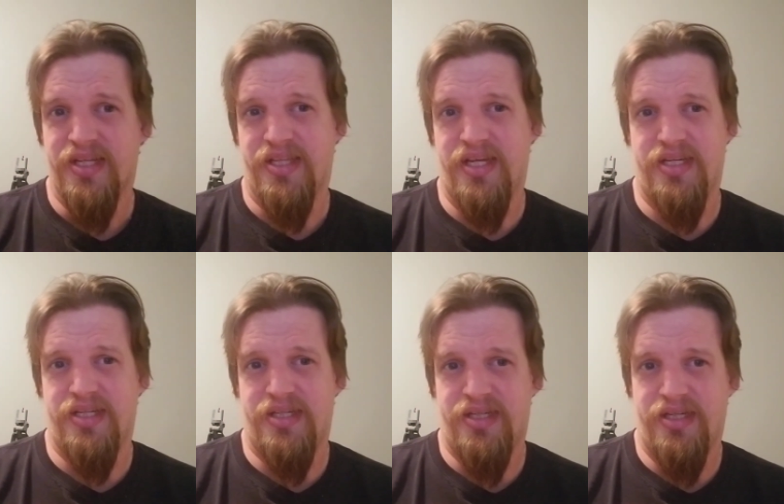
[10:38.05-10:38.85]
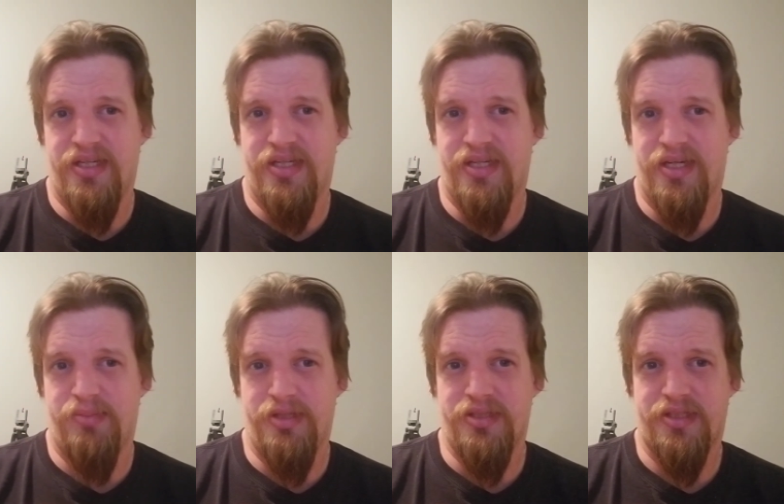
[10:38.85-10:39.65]
that uh, I'm
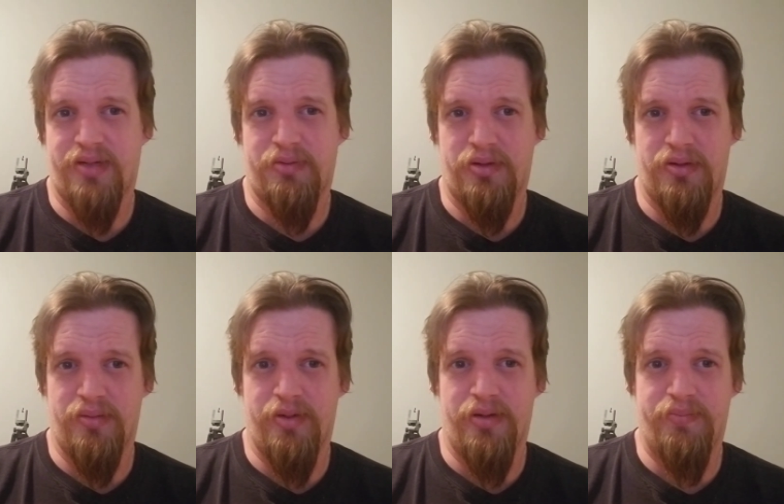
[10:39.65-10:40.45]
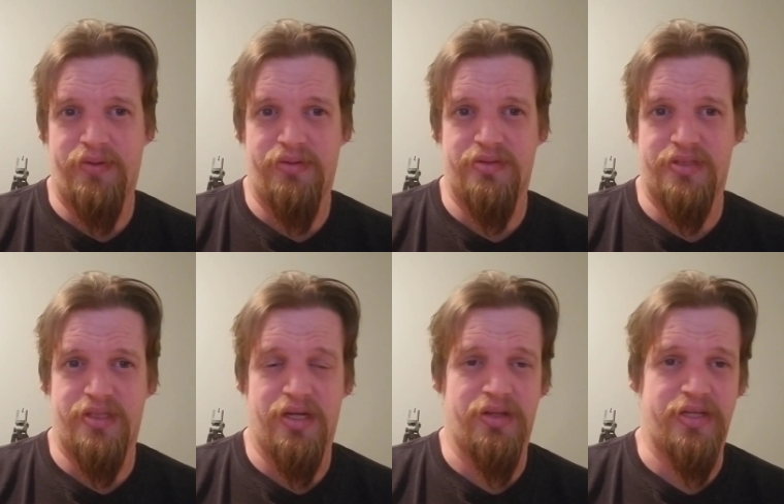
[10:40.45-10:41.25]
a little skeptical about, but we'll see
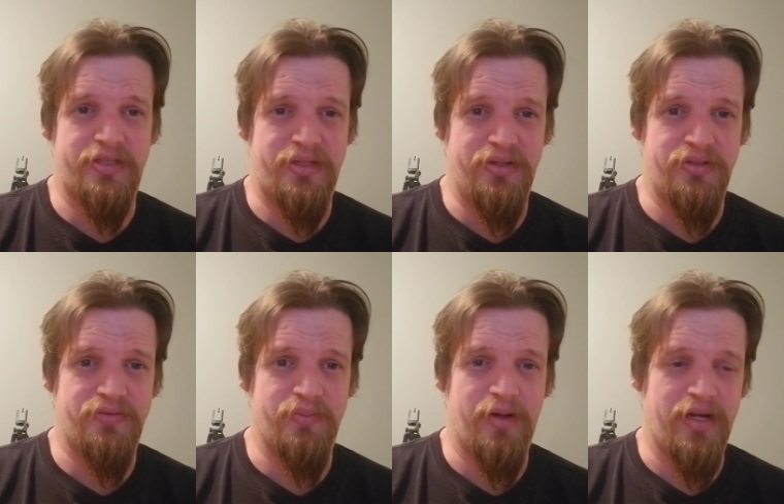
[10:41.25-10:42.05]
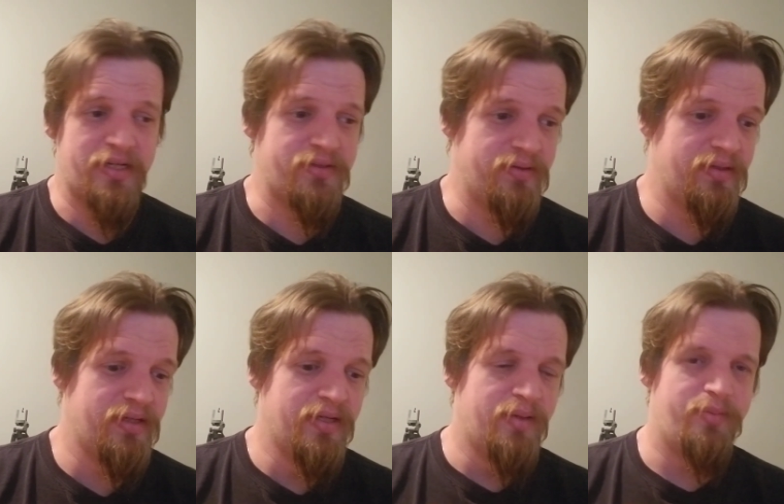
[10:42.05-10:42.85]
how this goes for my next one.
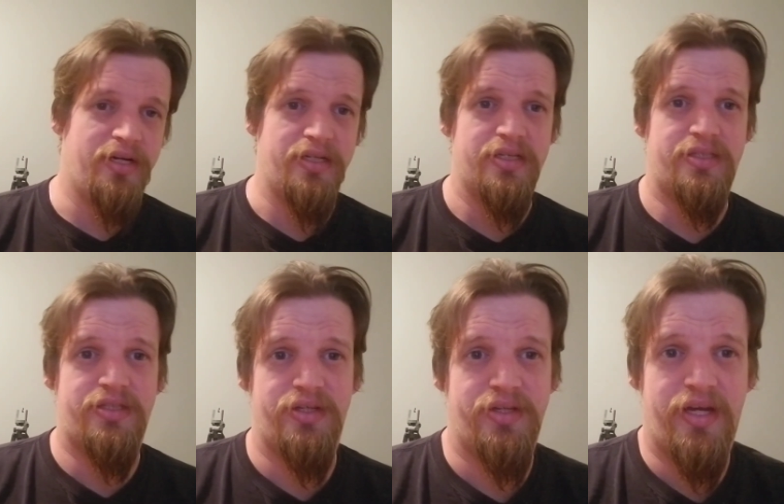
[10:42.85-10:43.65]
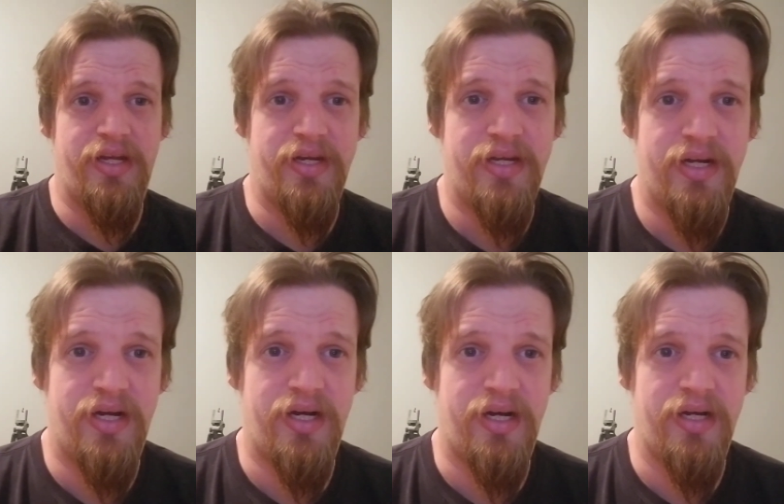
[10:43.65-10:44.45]
But till then,
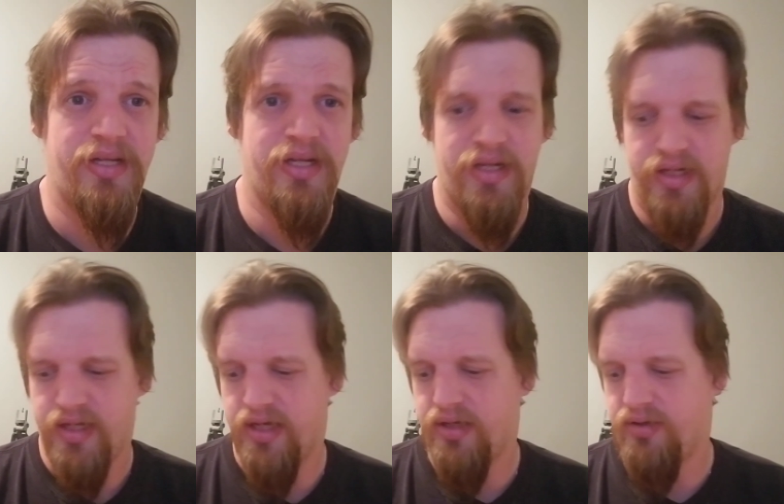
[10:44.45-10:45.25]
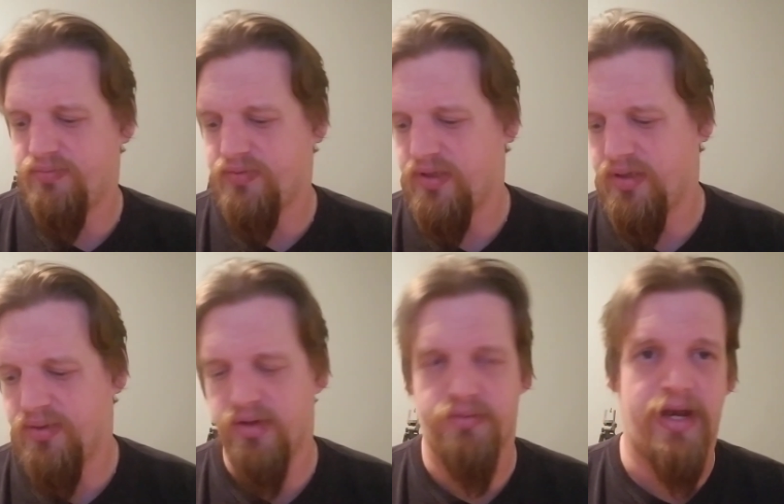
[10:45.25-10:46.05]
uh, yeah, hopefully you
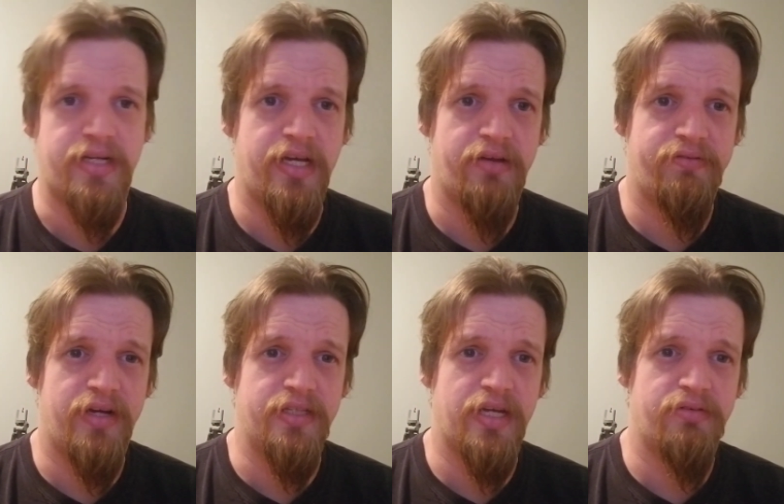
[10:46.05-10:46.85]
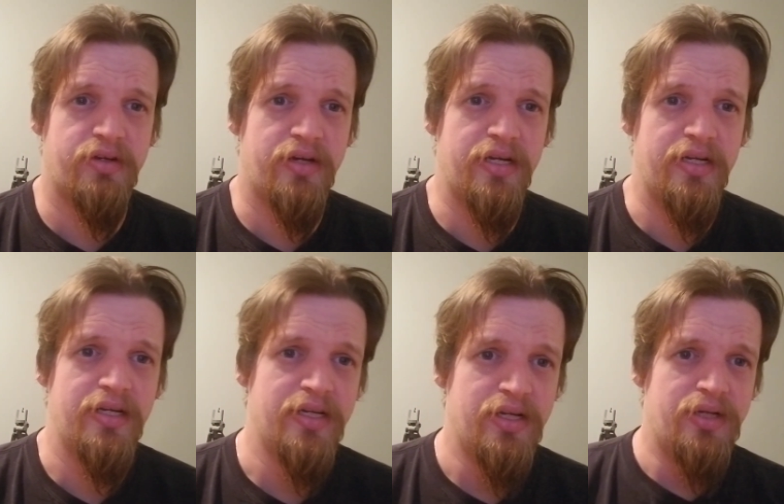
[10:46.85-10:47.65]
and your ragtag friends have a great
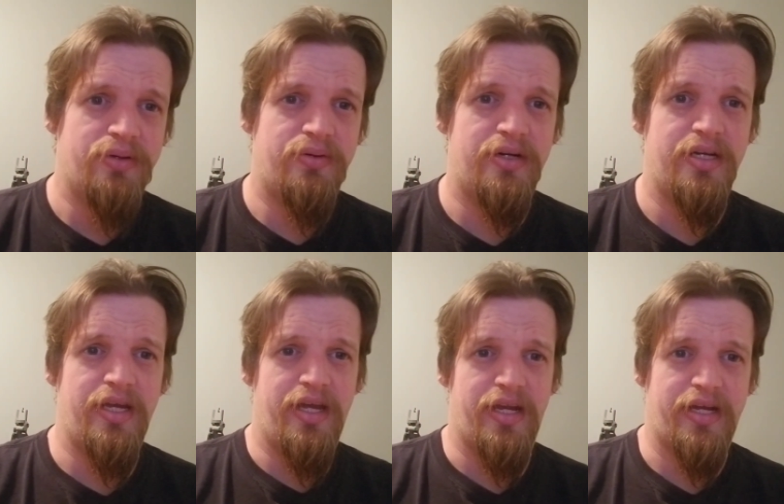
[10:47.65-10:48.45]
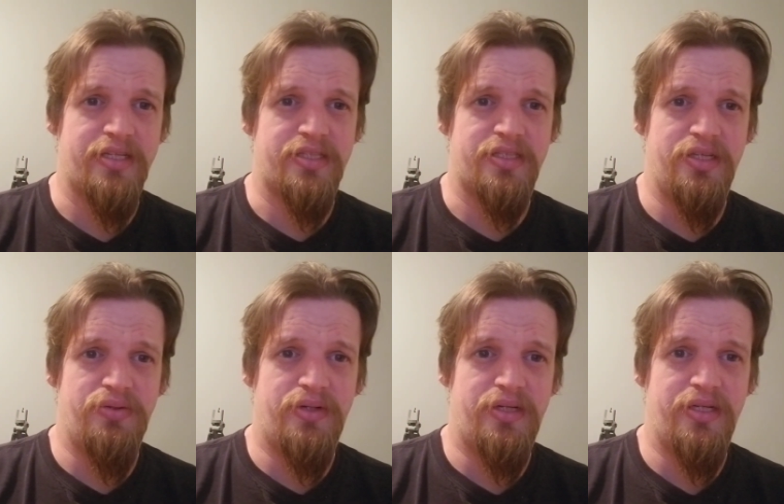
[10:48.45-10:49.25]
one, and I guess I'll see
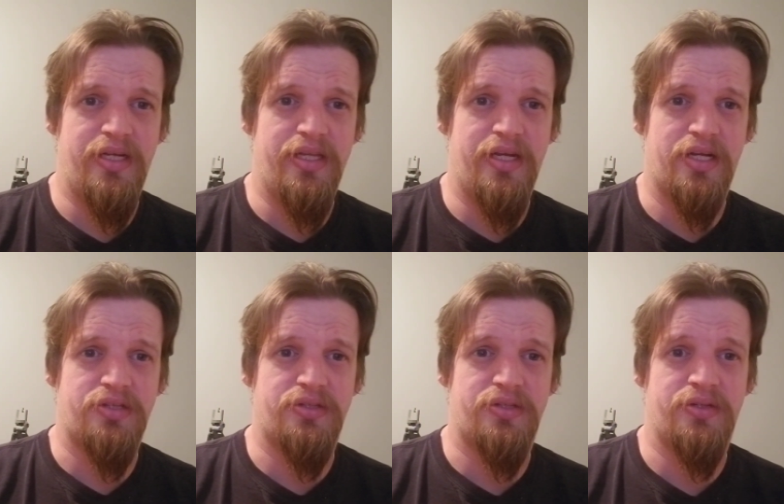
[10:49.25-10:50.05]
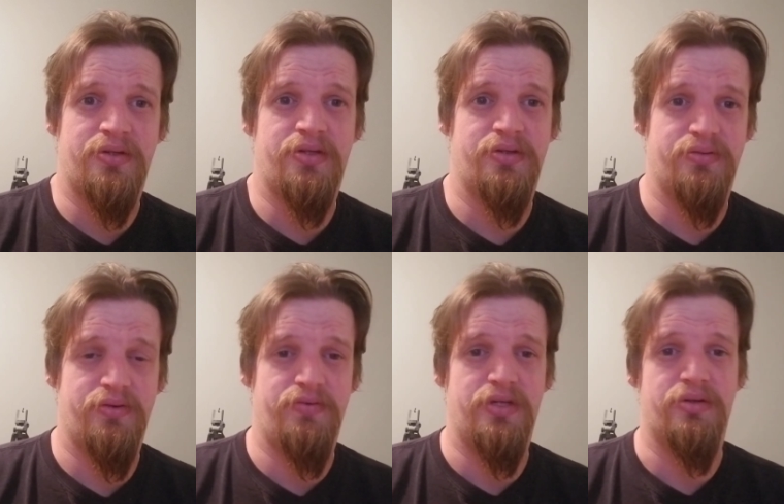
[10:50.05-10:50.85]
you all in the next
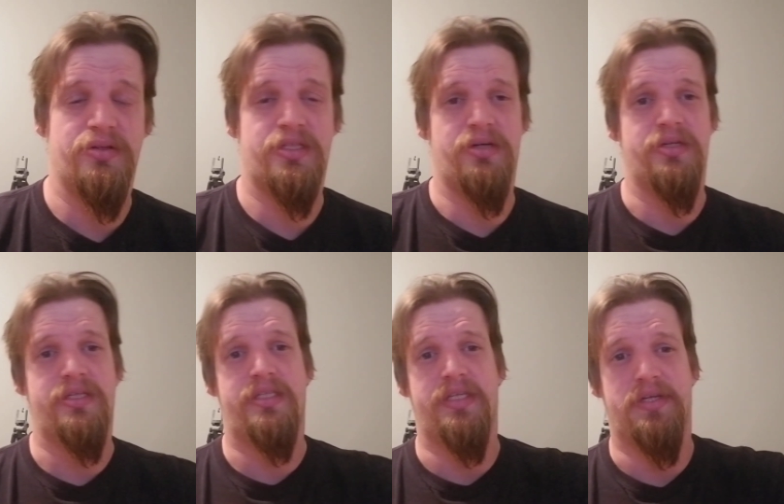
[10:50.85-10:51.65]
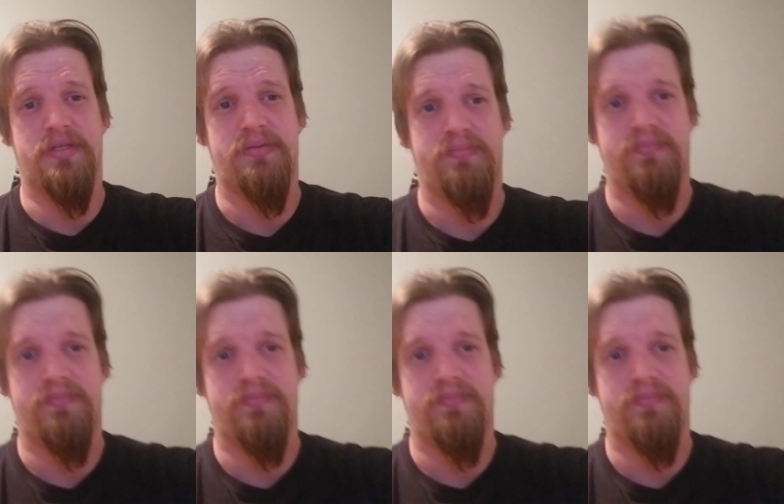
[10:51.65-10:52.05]
review. So, cheers.